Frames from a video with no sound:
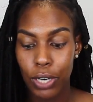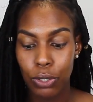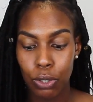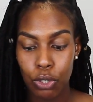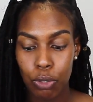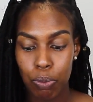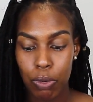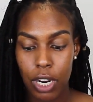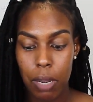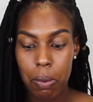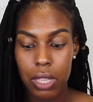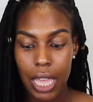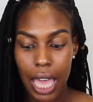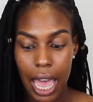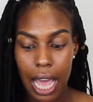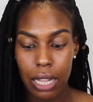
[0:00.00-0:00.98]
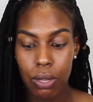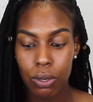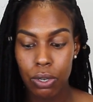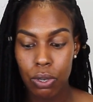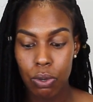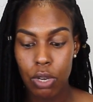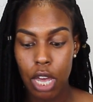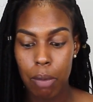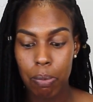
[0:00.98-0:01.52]
Facial Spray with Aloe,
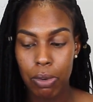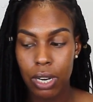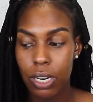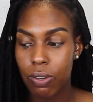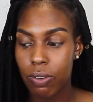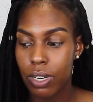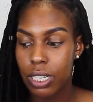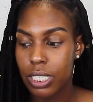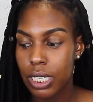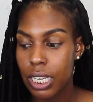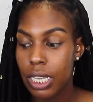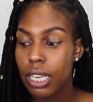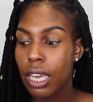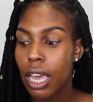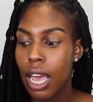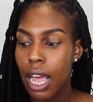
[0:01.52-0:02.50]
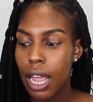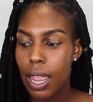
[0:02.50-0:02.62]
Cucumber, and Green Tea.